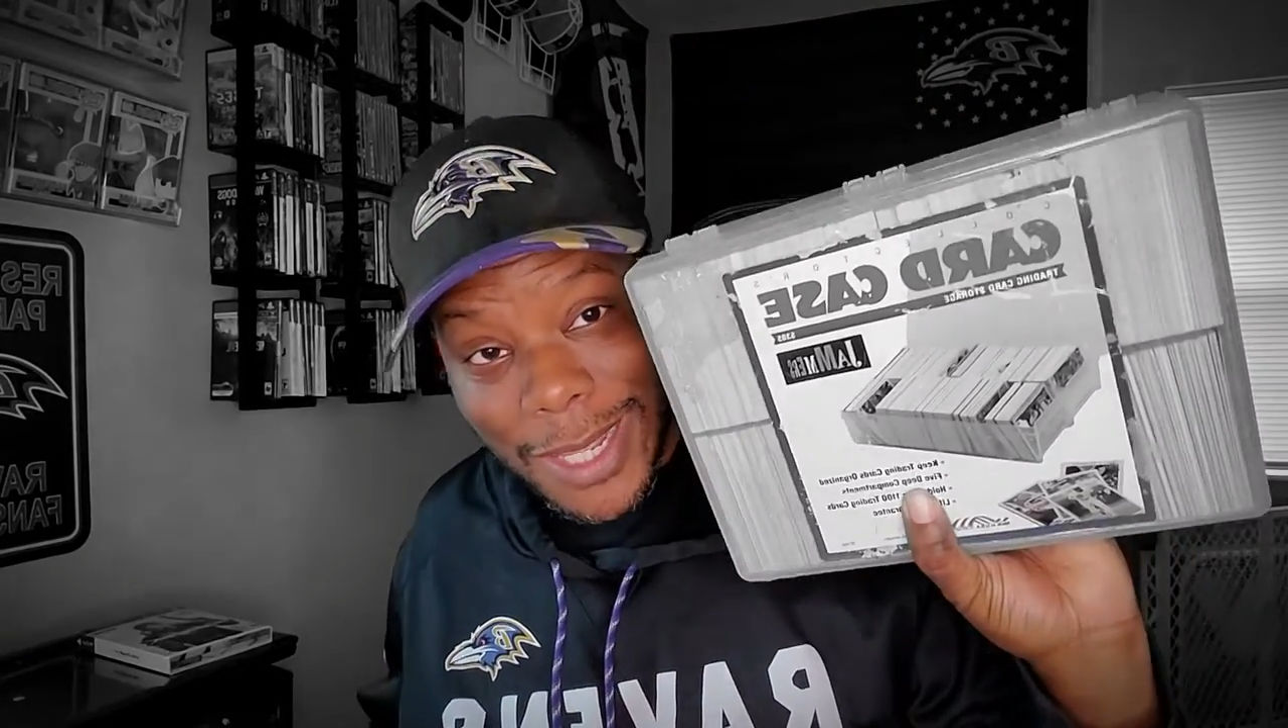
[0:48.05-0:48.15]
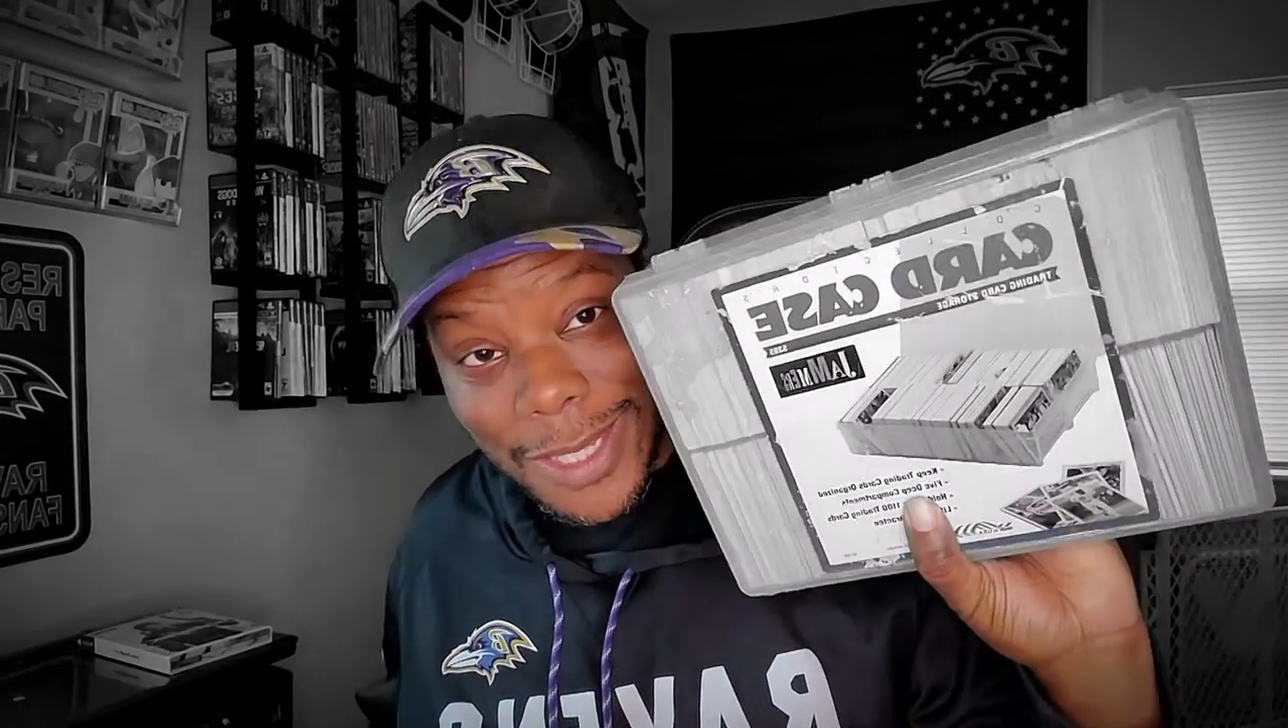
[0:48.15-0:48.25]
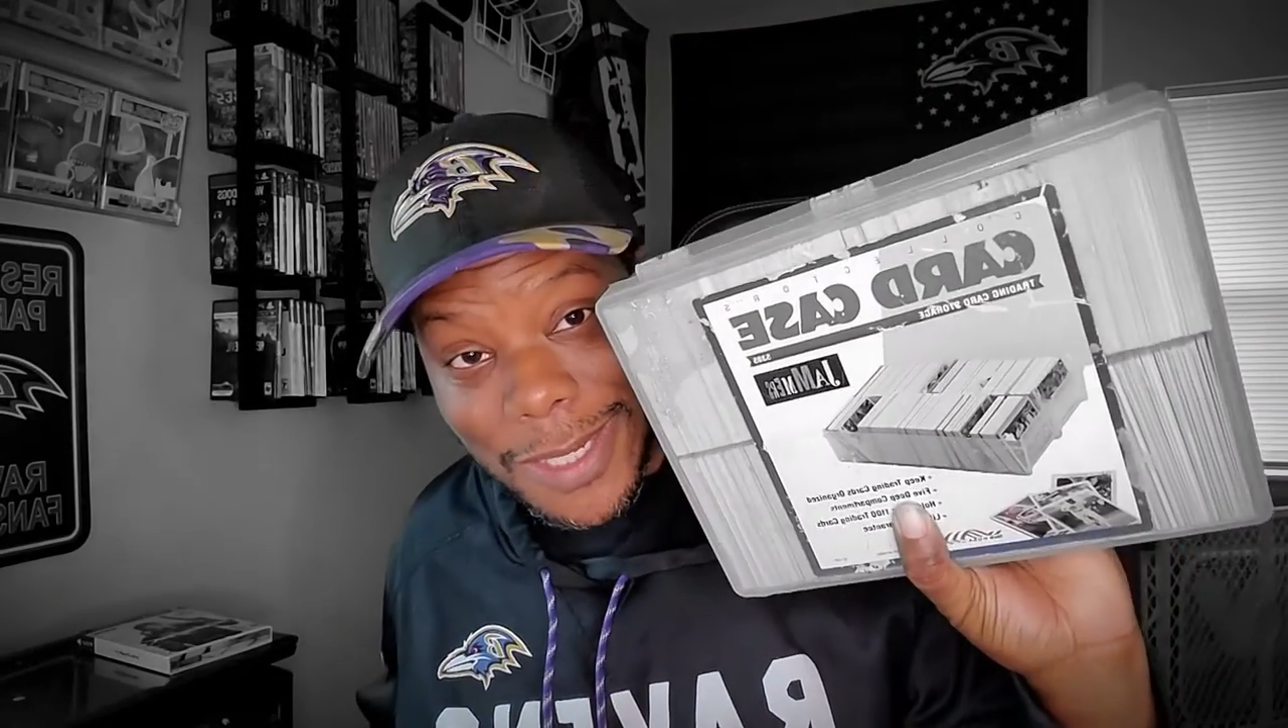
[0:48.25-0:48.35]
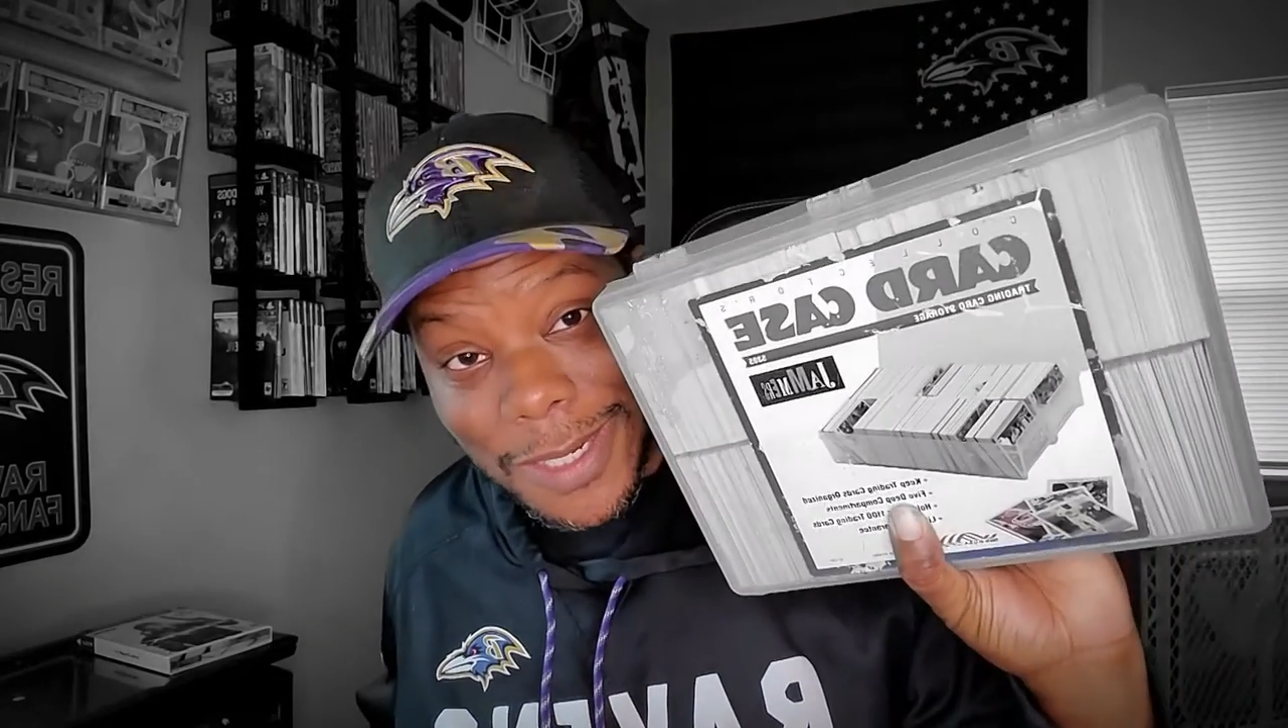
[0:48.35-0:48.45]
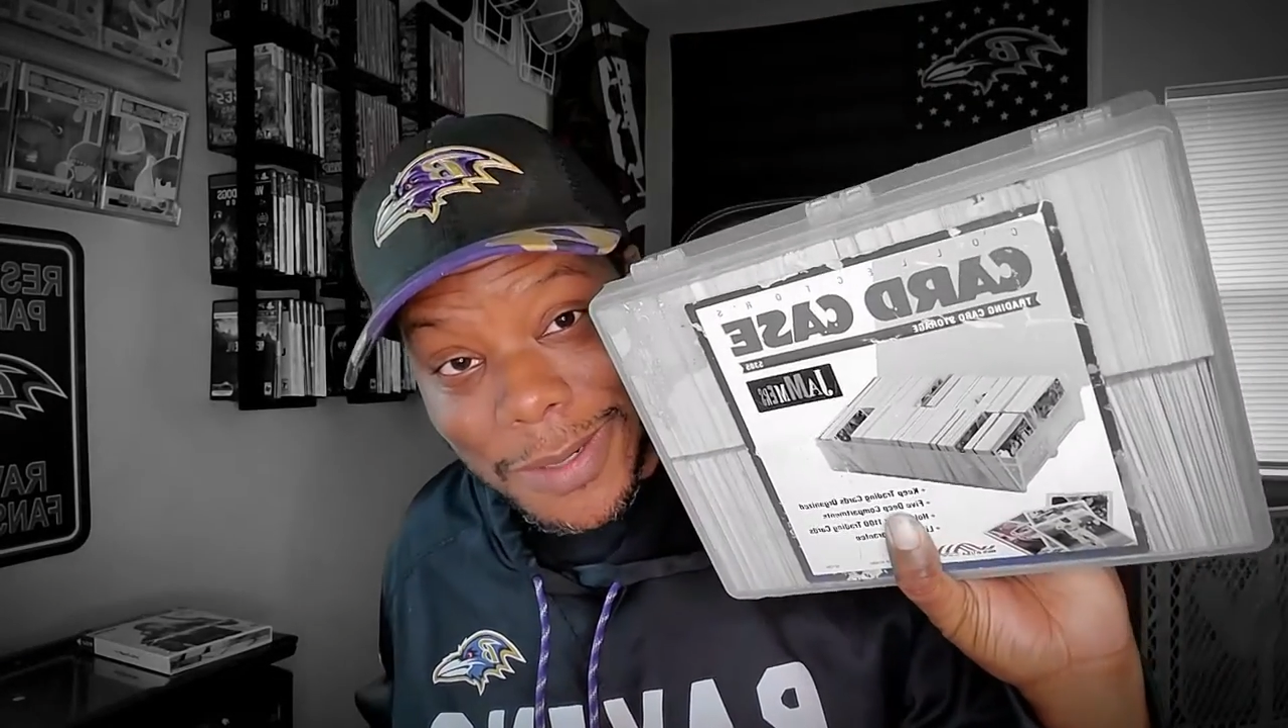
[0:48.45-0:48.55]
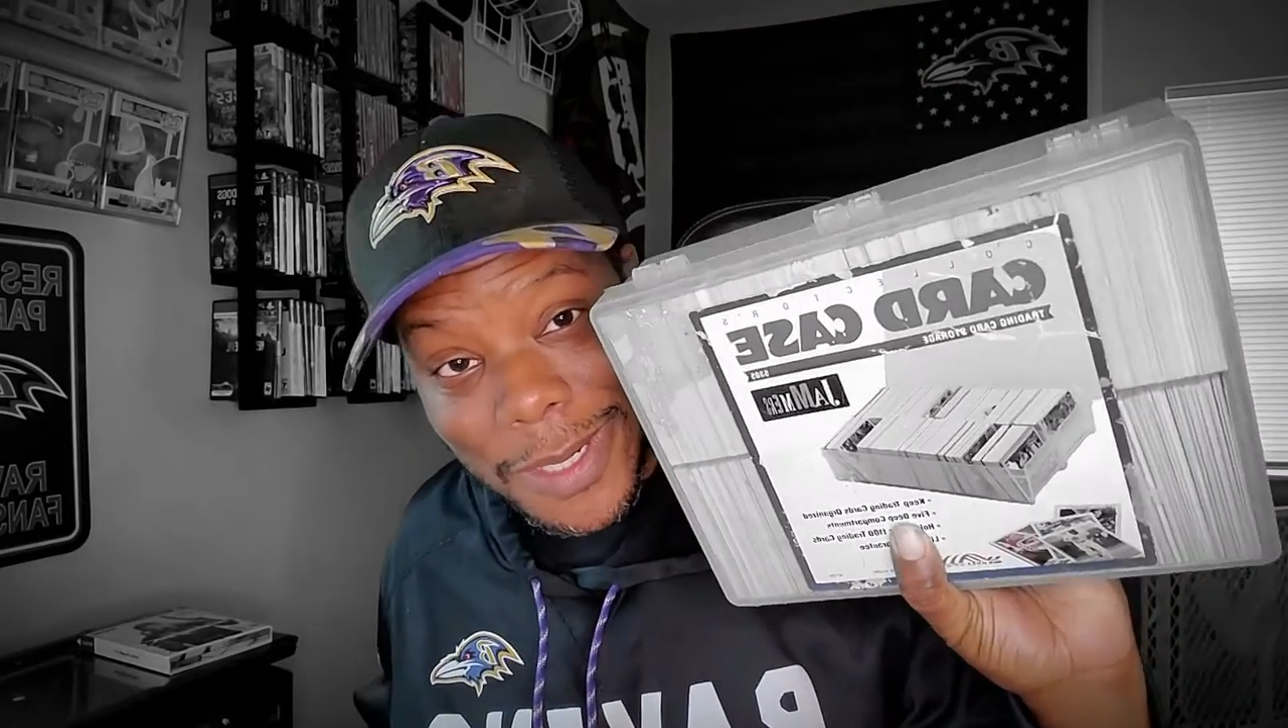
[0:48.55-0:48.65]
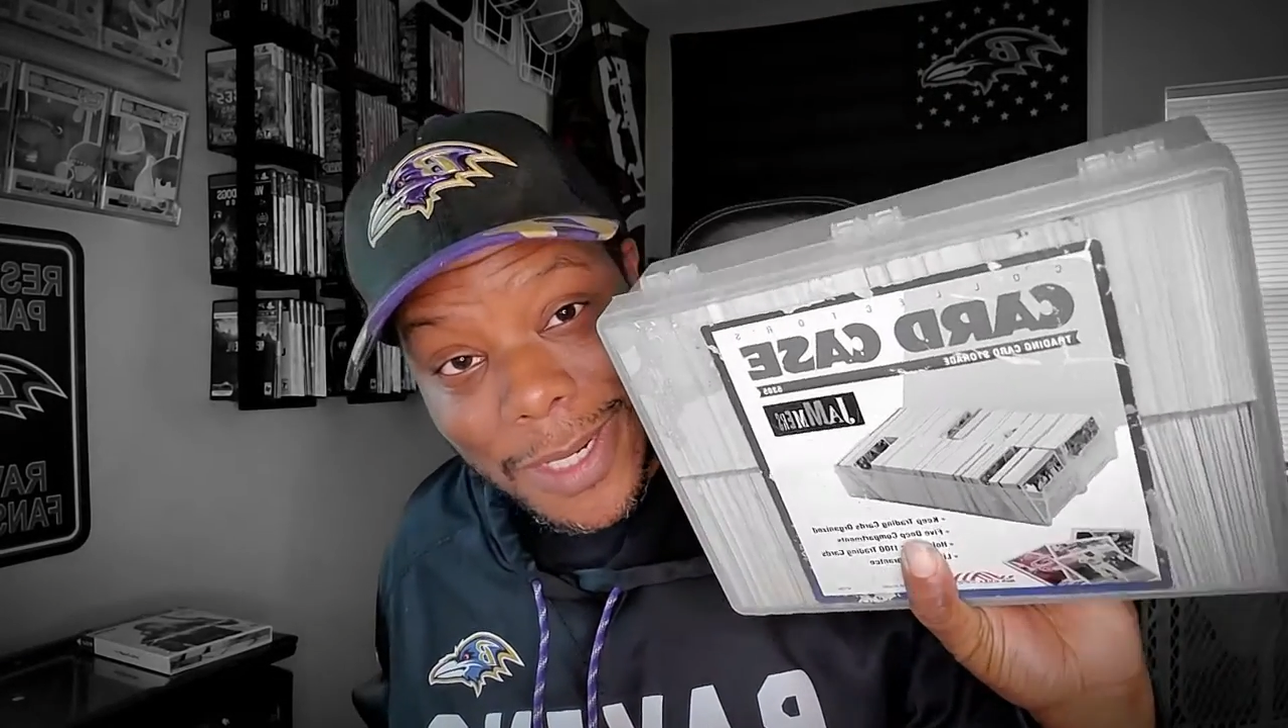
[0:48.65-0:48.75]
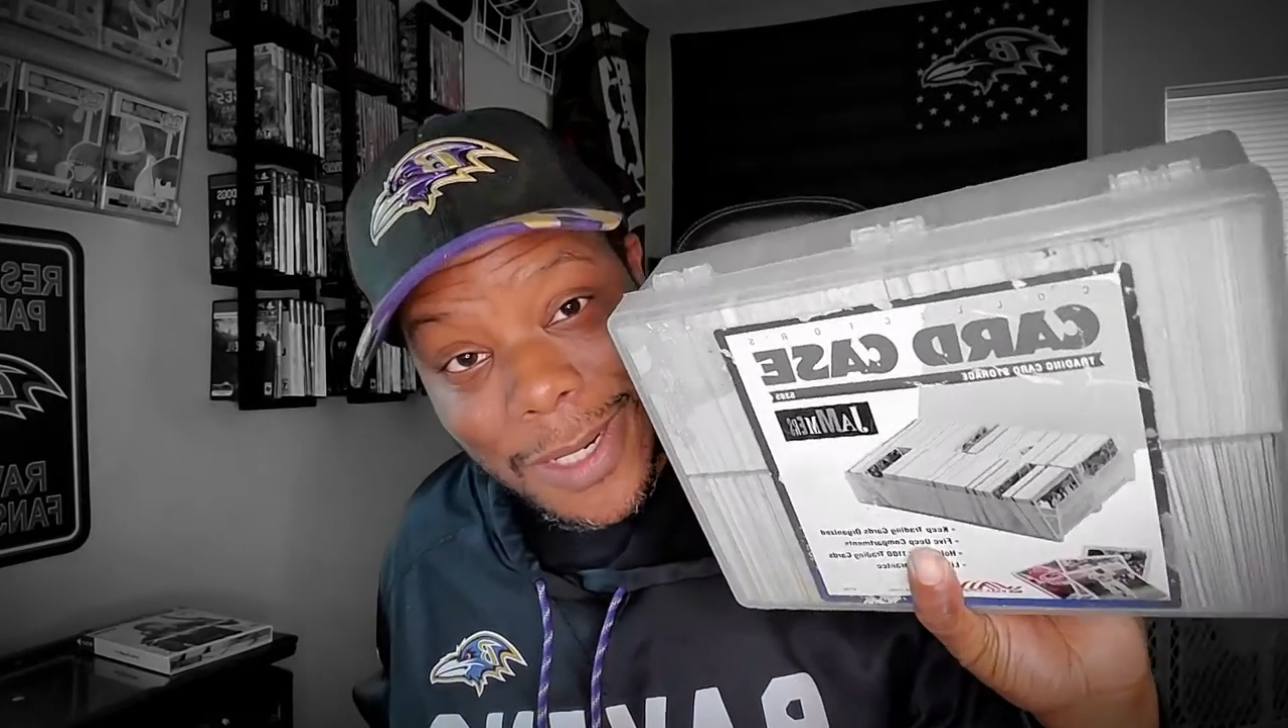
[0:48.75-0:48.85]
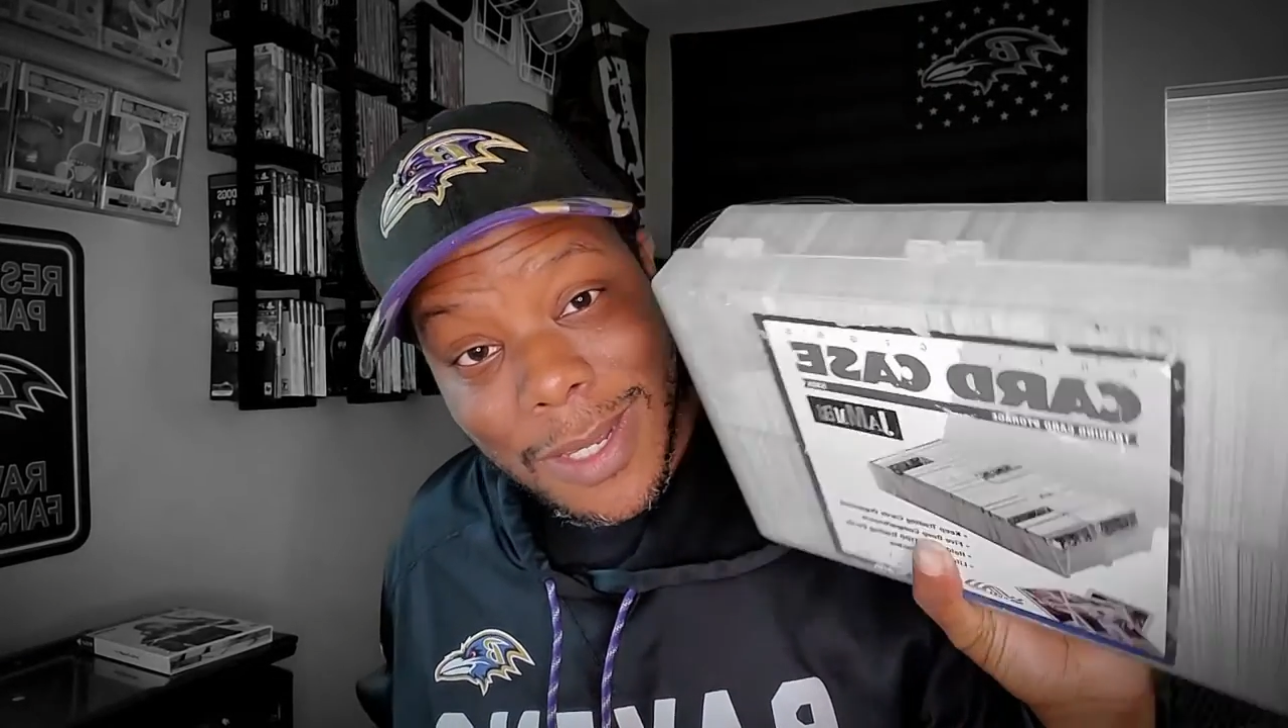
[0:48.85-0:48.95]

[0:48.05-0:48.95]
into it.